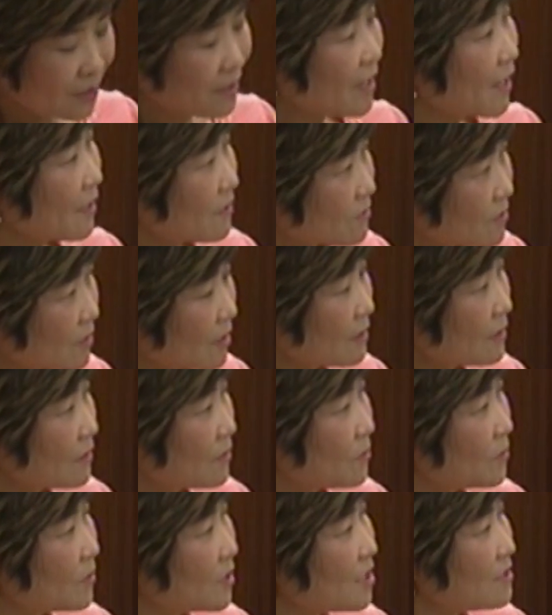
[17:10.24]
acting
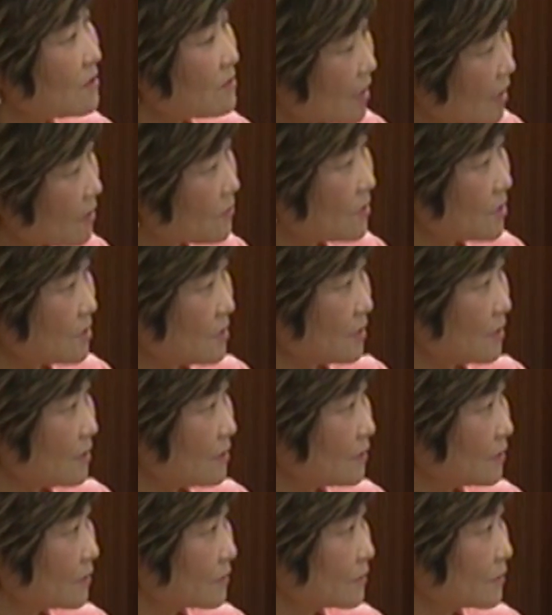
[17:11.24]
with integrity
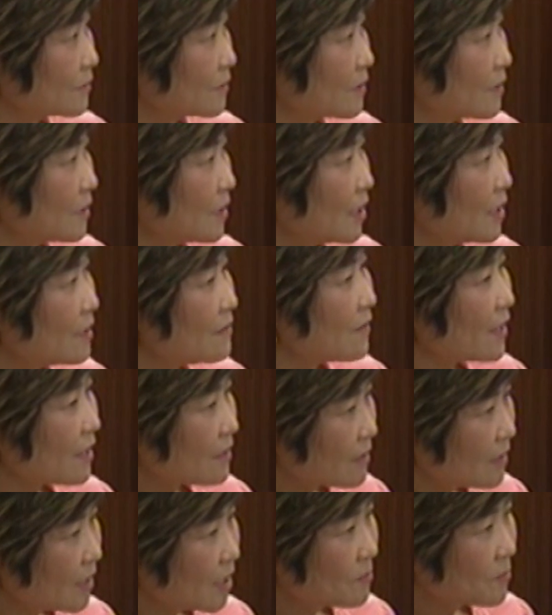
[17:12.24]
in their
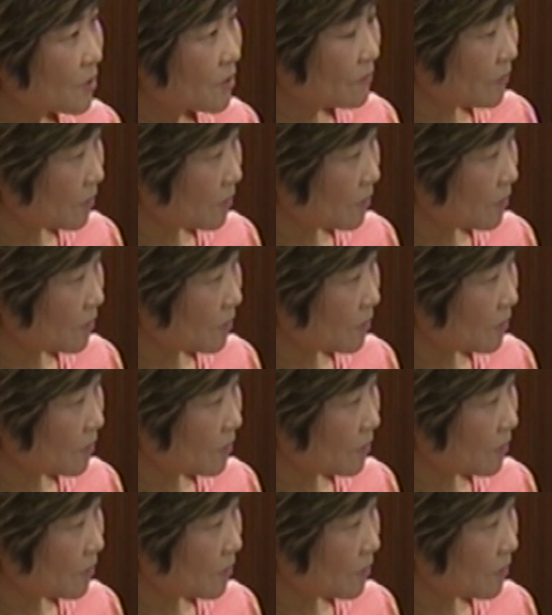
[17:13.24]
claims for